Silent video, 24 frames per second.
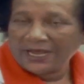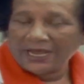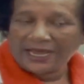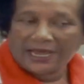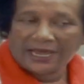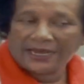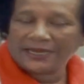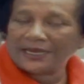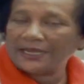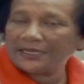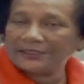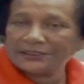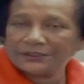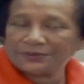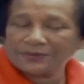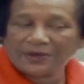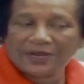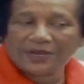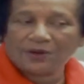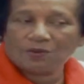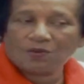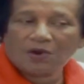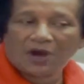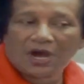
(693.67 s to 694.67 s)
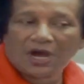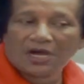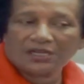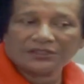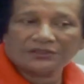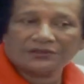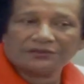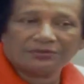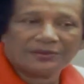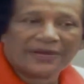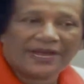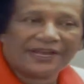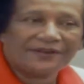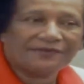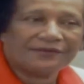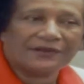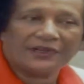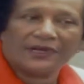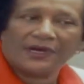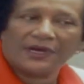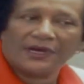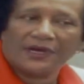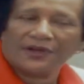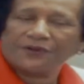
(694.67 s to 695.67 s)
And that's the way it was for about
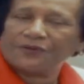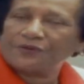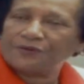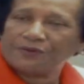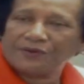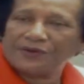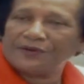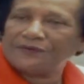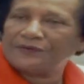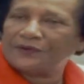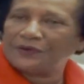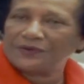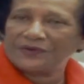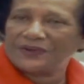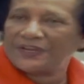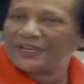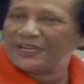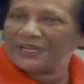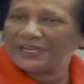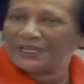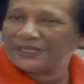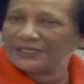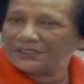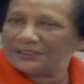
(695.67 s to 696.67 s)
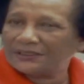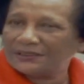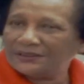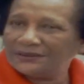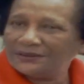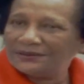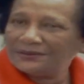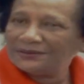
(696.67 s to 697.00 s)
3 or 4 years.